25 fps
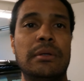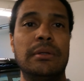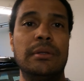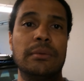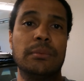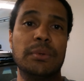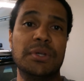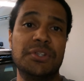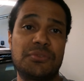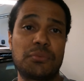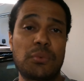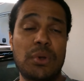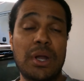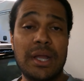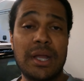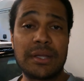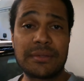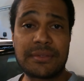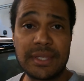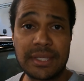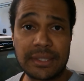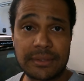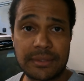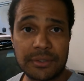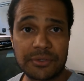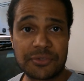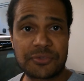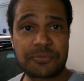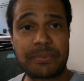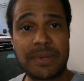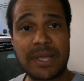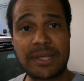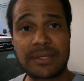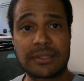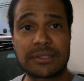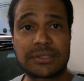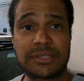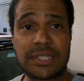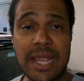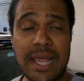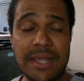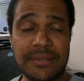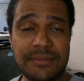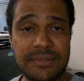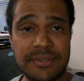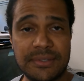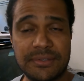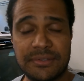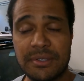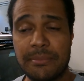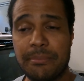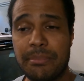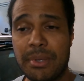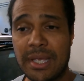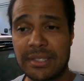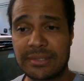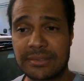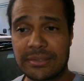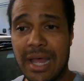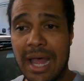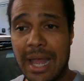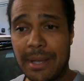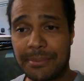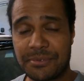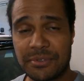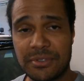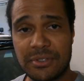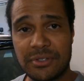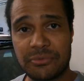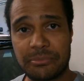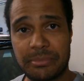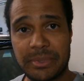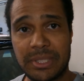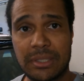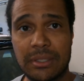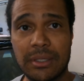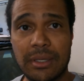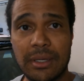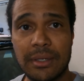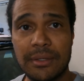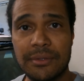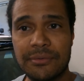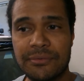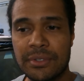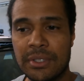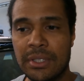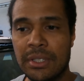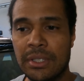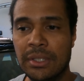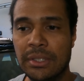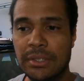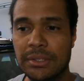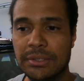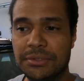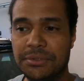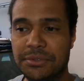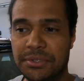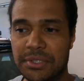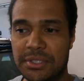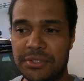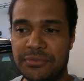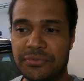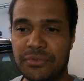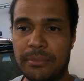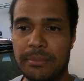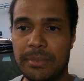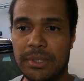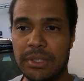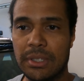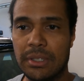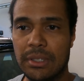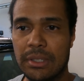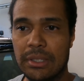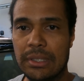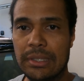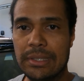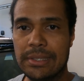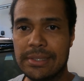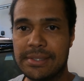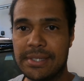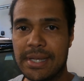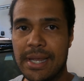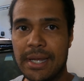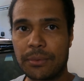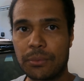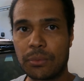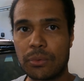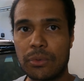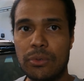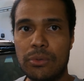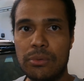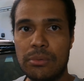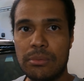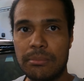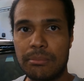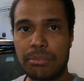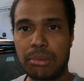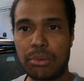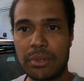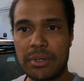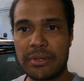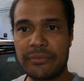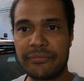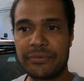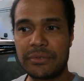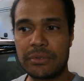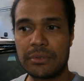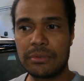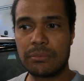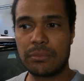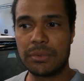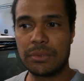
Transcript: The reason why I think their spec chassis is the best option is because just from an integral point of view,